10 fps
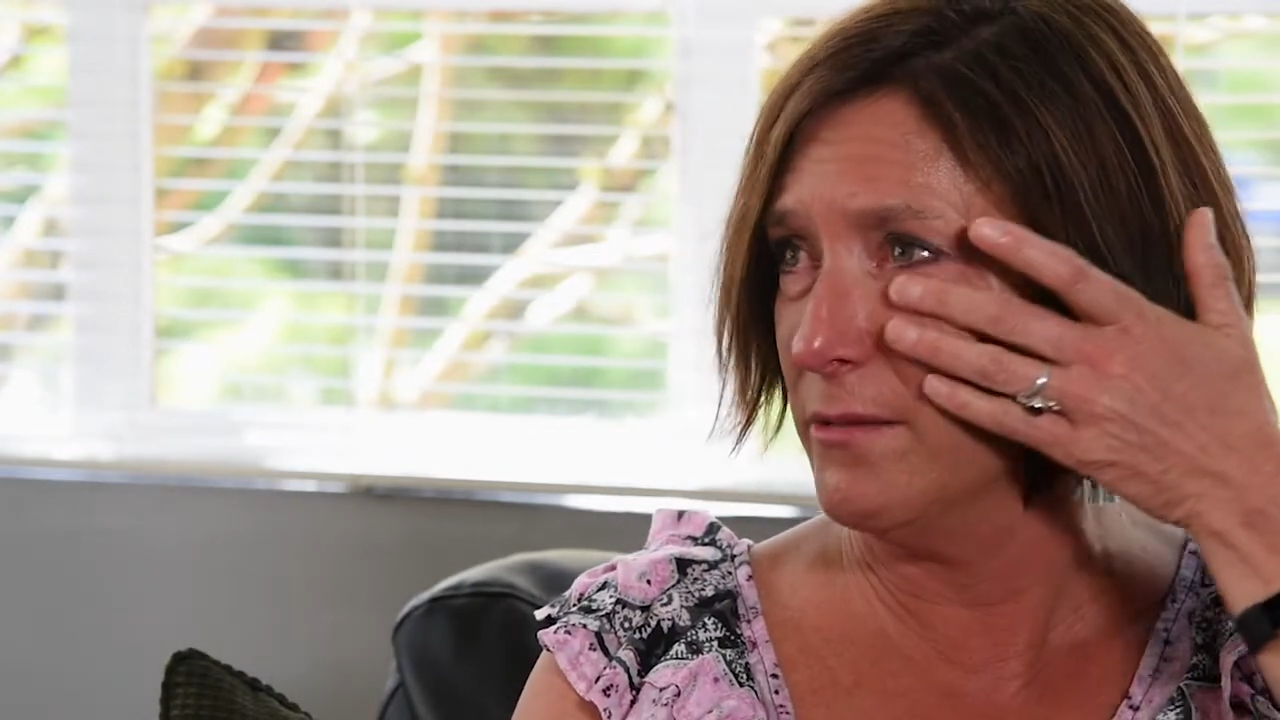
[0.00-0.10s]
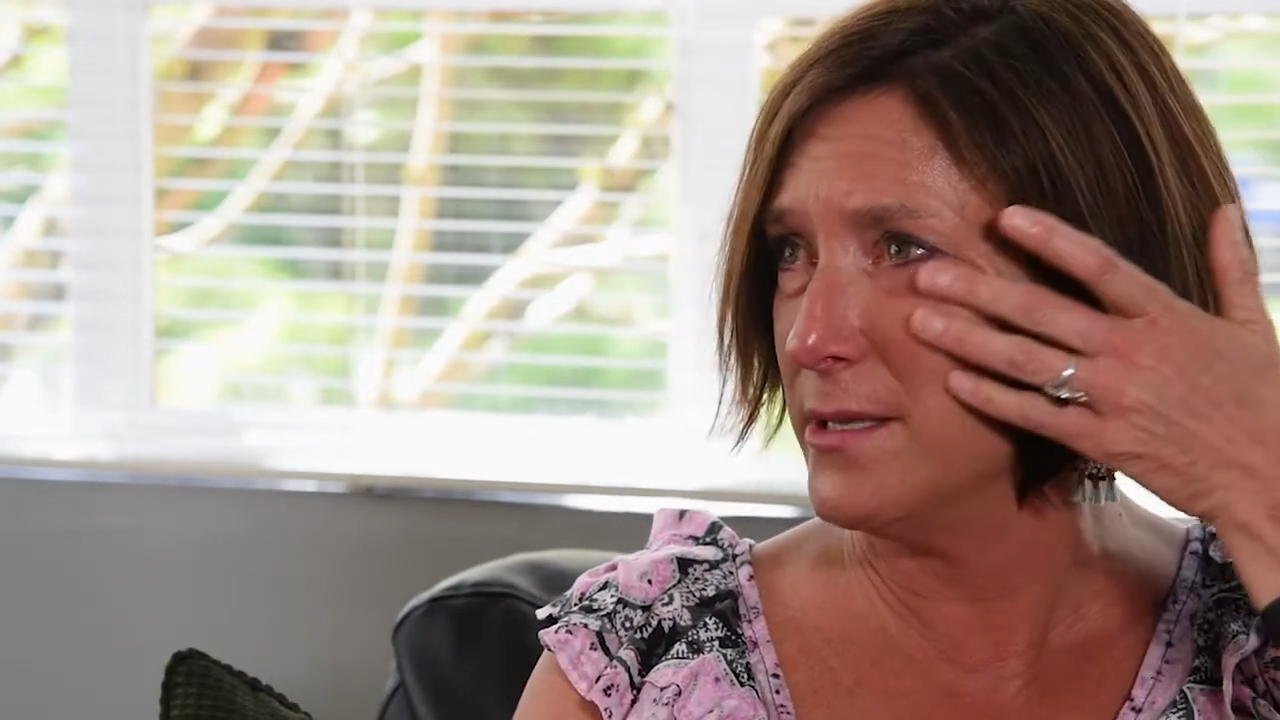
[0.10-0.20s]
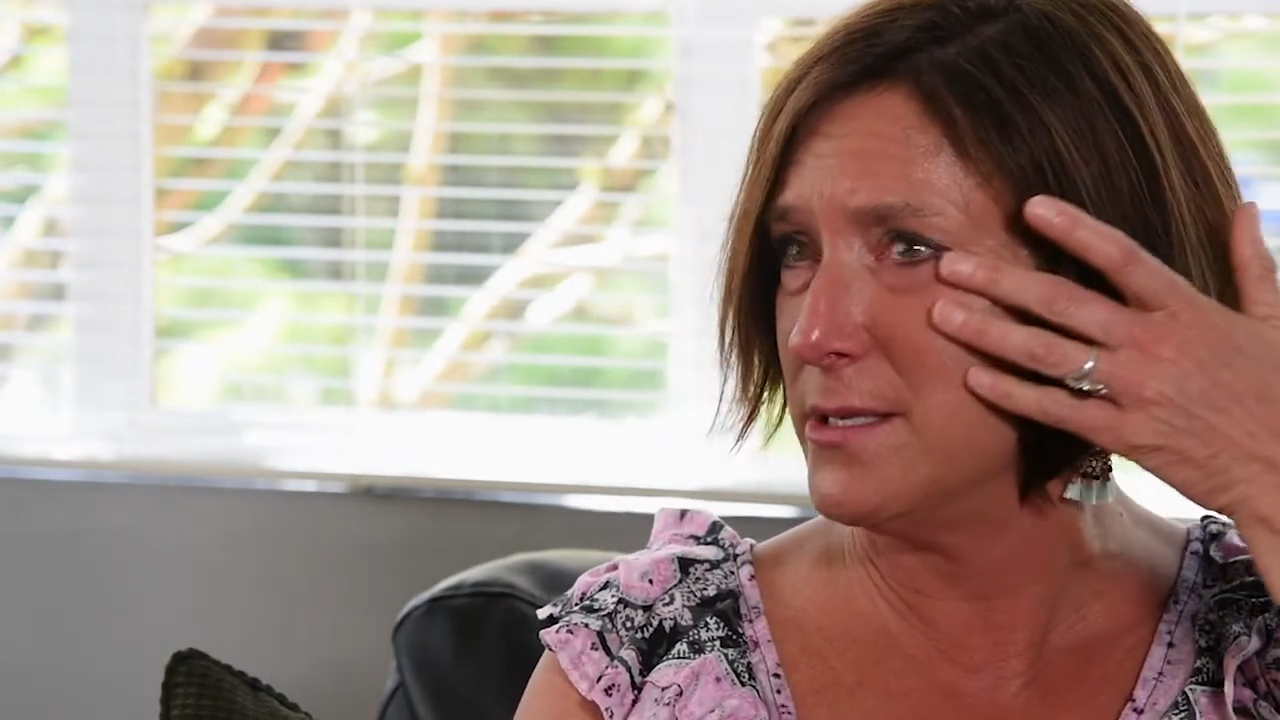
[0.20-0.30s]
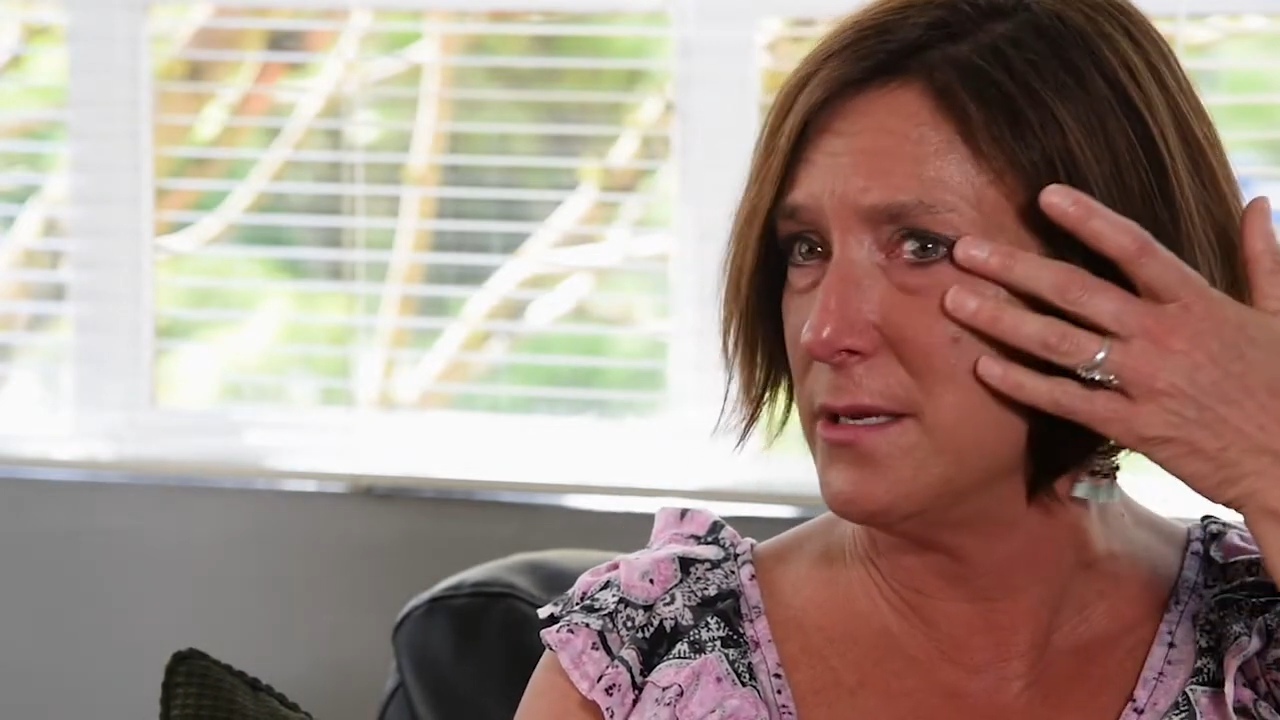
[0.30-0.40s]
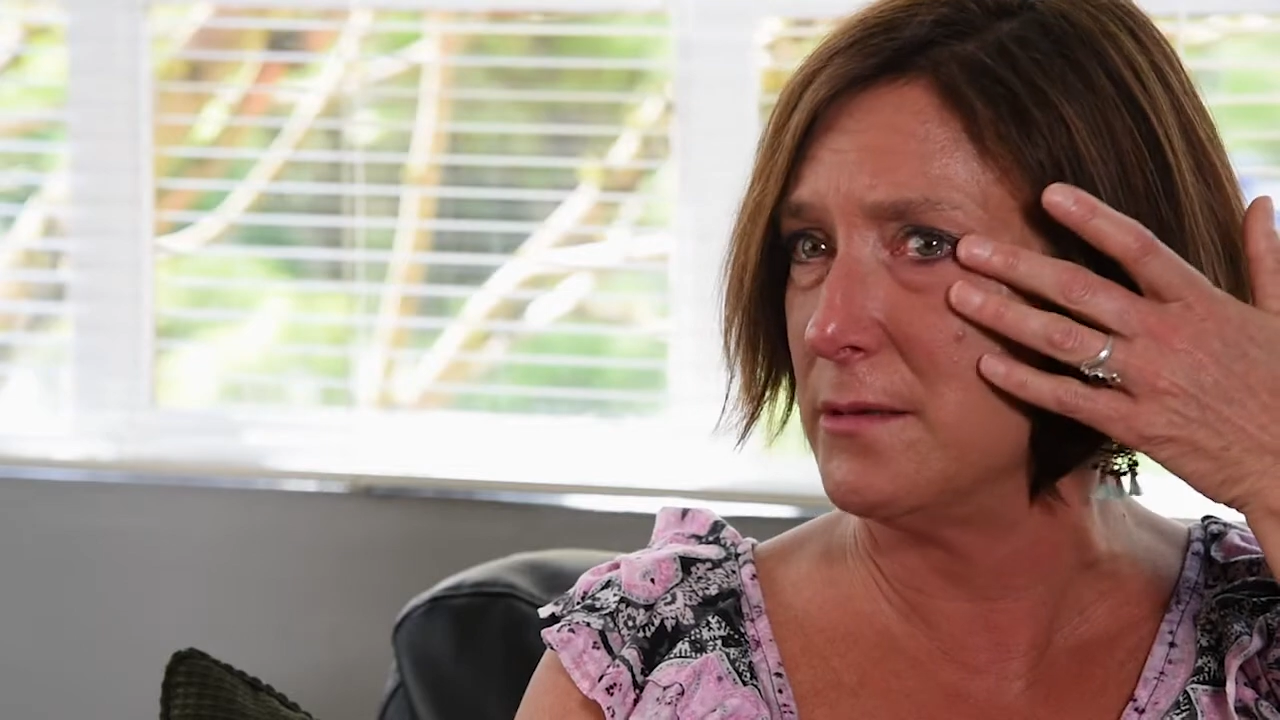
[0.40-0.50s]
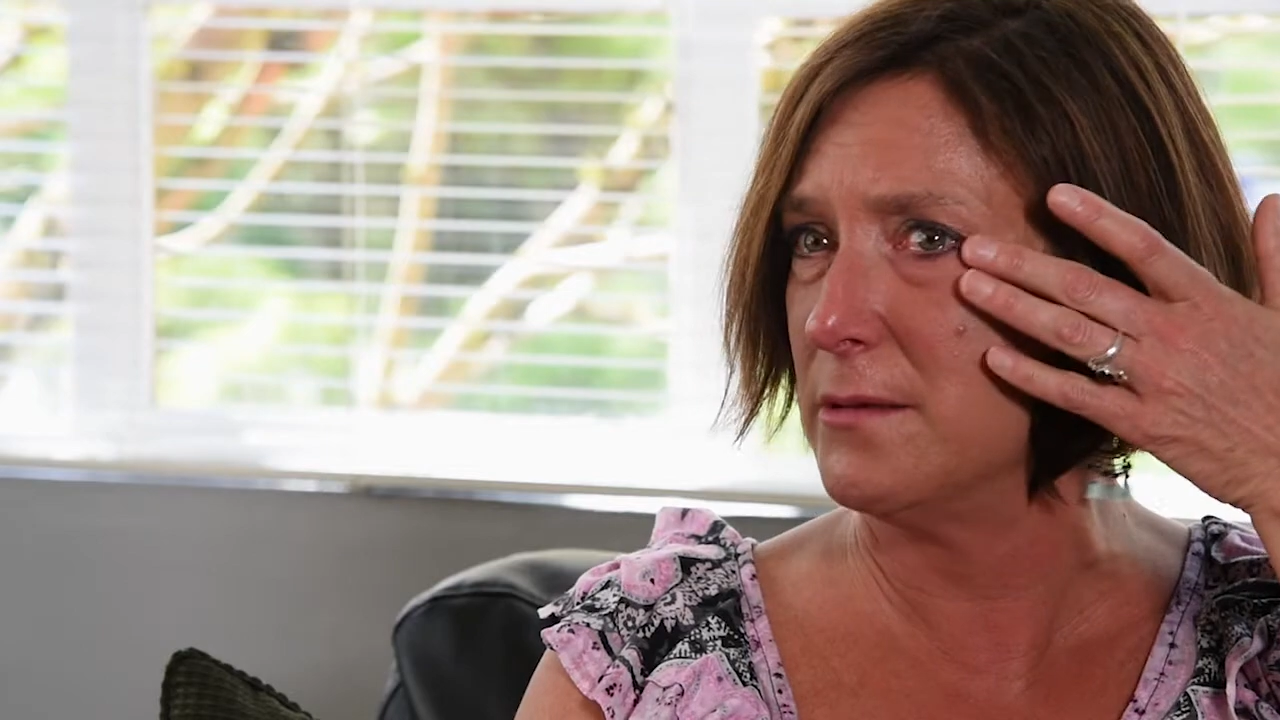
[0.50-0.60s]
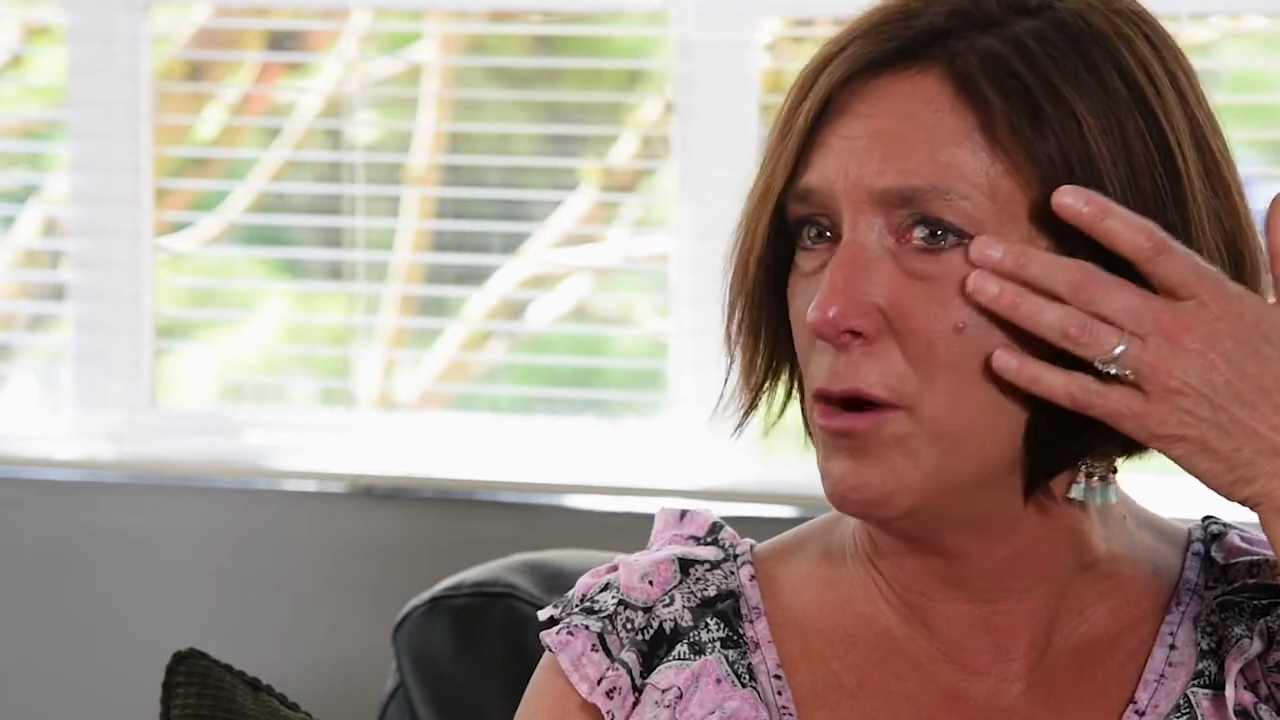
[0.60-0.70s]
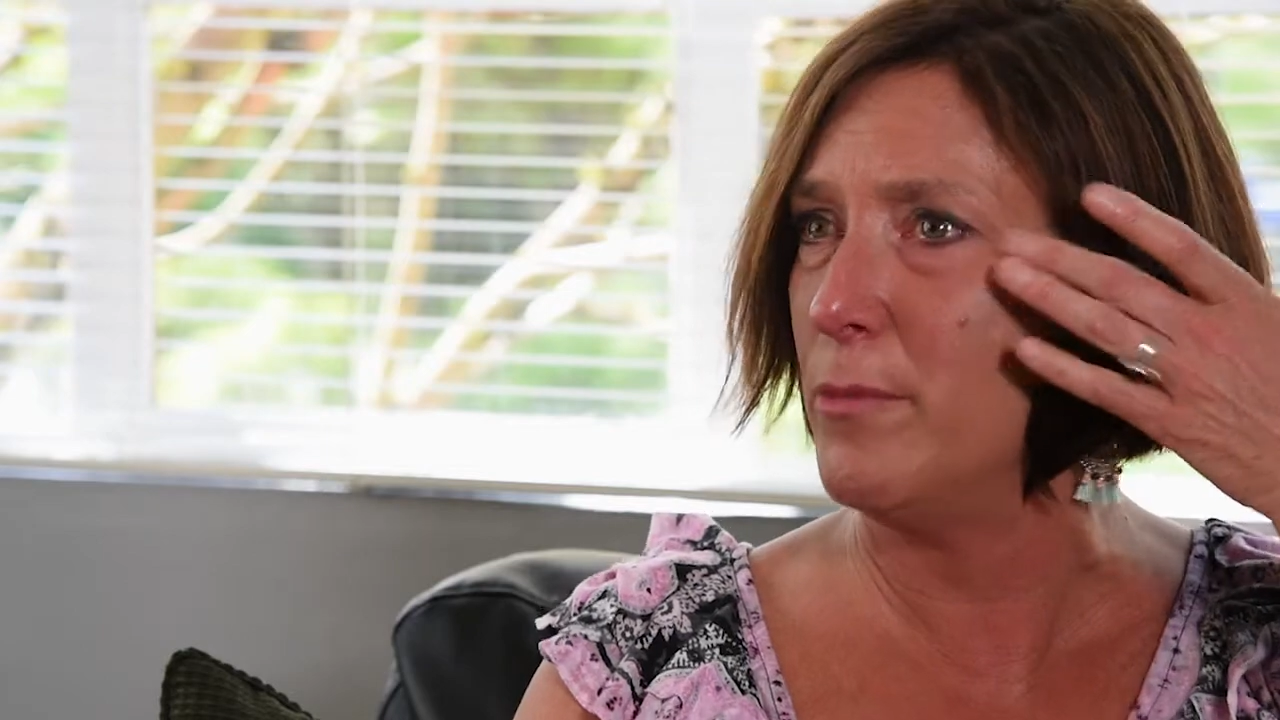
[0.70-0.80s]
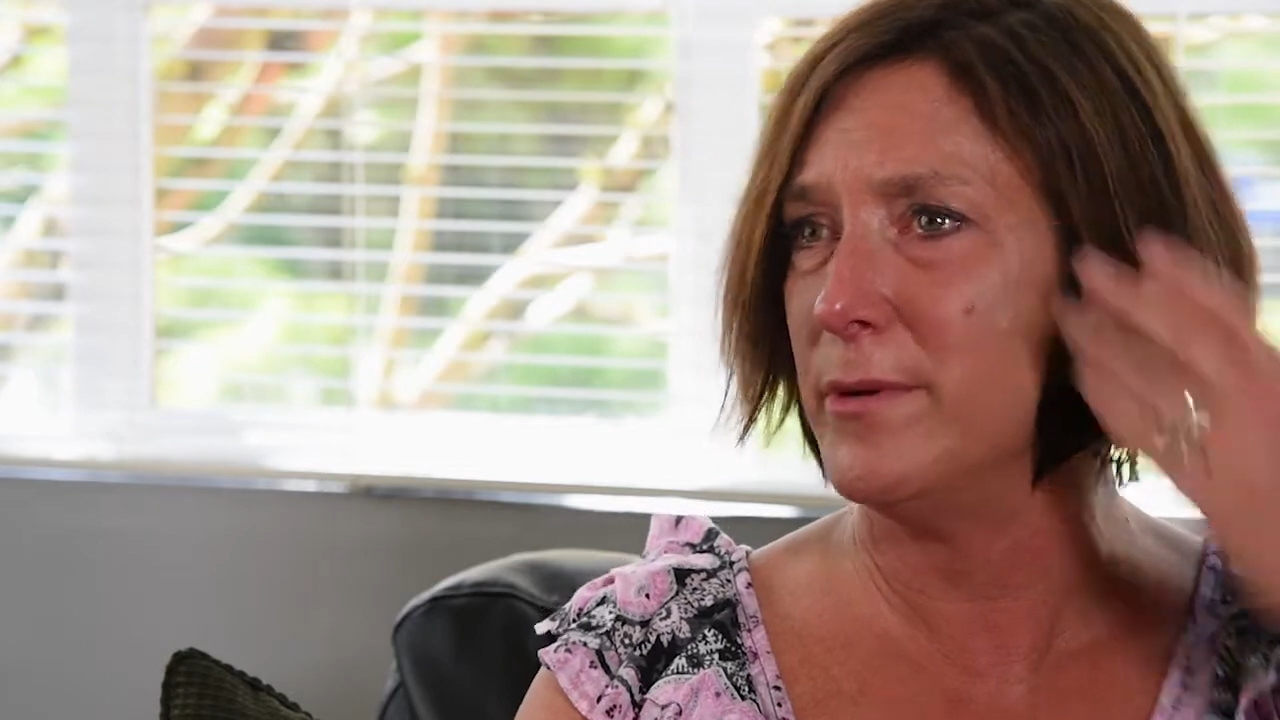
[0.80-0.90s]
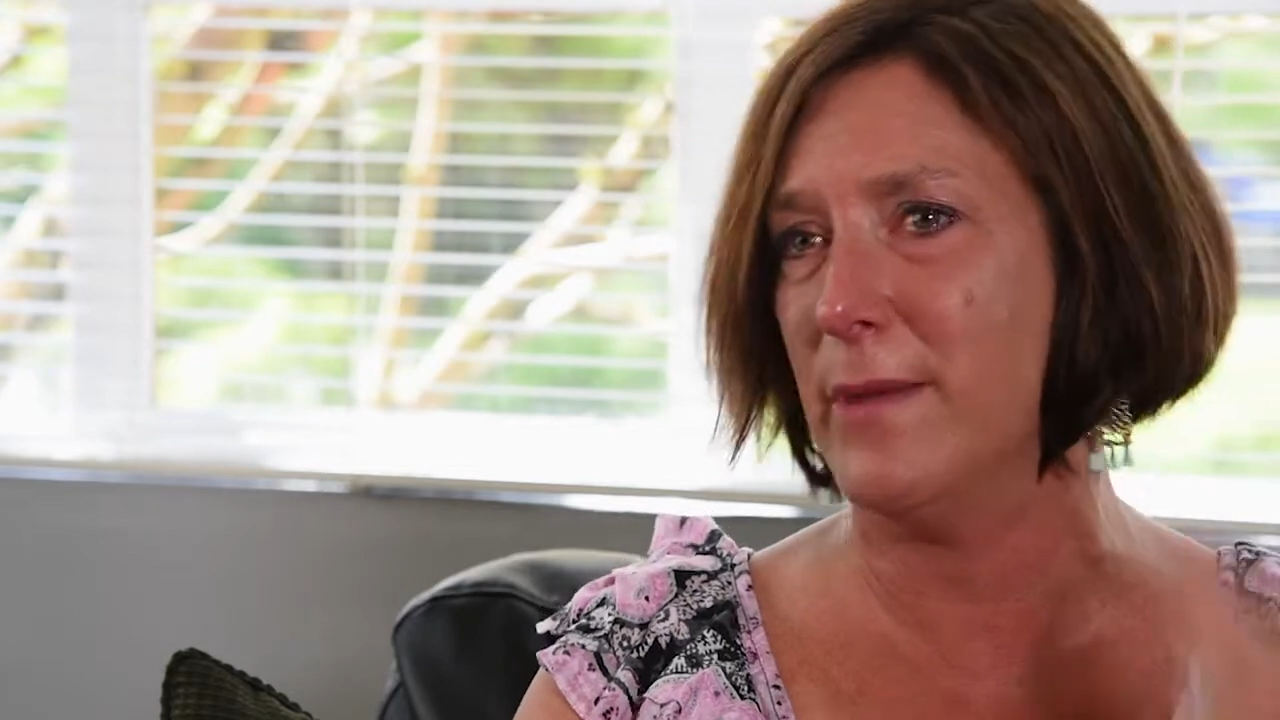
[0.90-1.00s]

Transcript: they see a hope